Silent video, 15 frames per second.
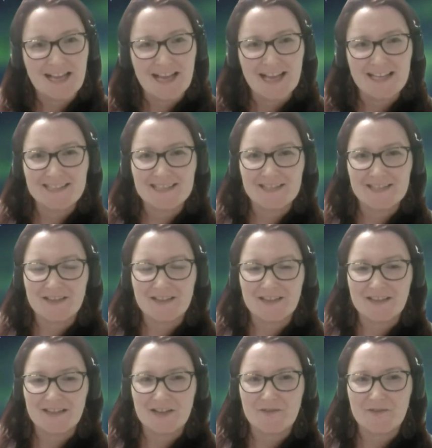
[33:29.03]
And so
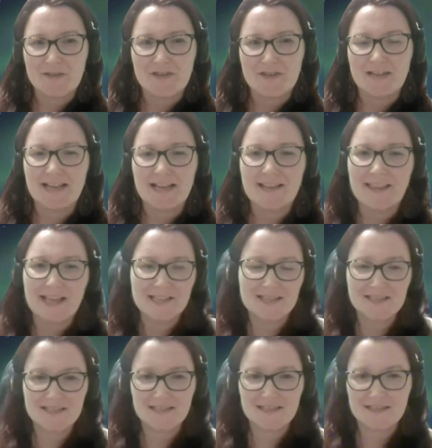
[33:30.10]
I feel like that
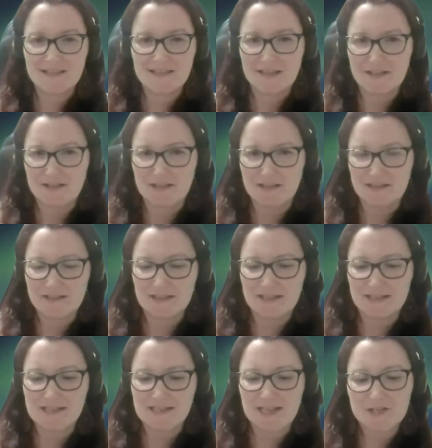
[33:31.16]
the
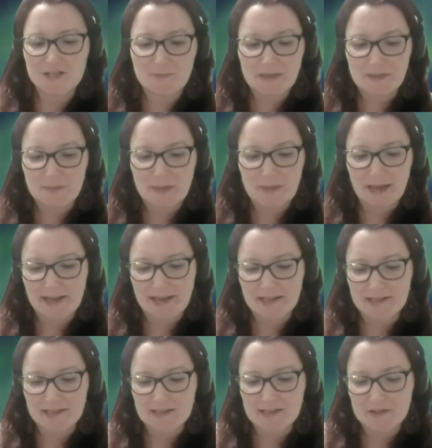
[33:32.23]
attention being
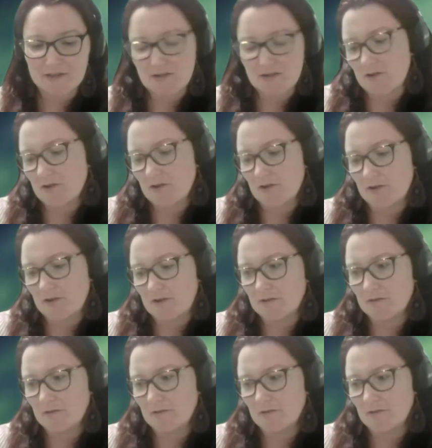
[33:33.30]
paid to